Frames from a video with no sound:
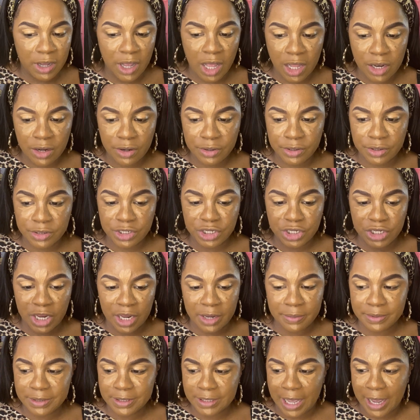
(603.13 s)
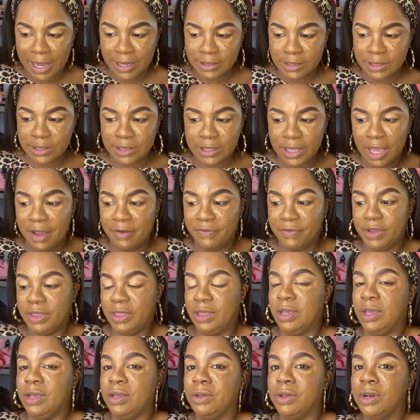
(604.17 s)
colors, shapes, sizes,
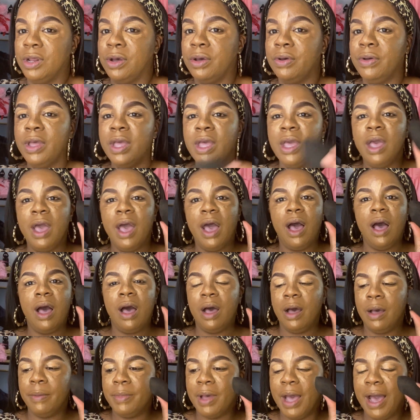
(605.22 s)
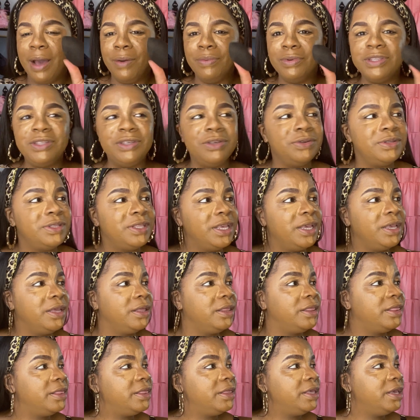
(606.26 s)
everything, you know. I was
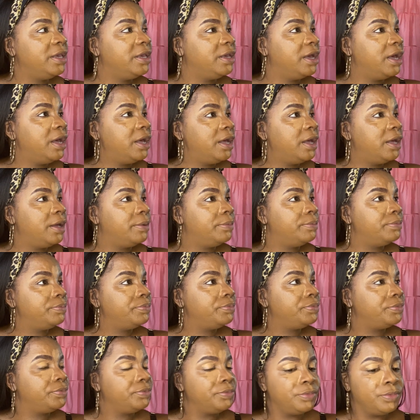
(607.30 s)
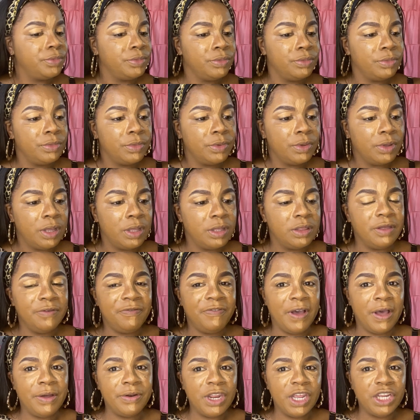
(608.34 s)
using the
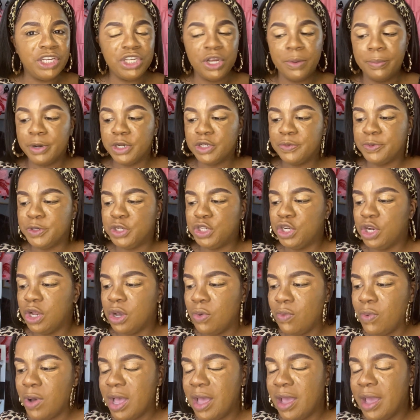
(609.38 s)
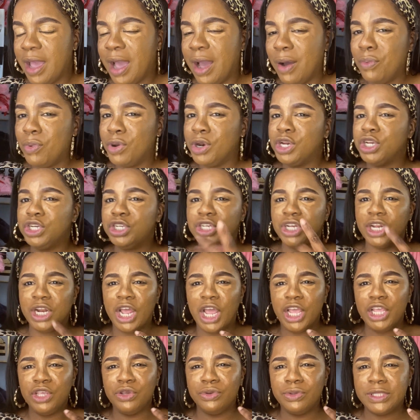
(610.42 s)
foundation brush, but you know what? I wonder, should
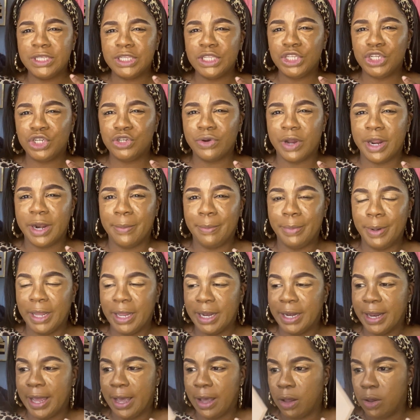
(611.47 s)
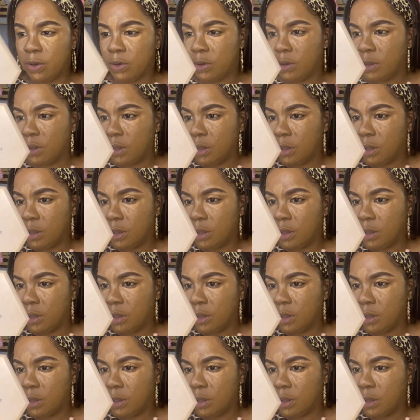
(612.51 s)
I use it to try to blend out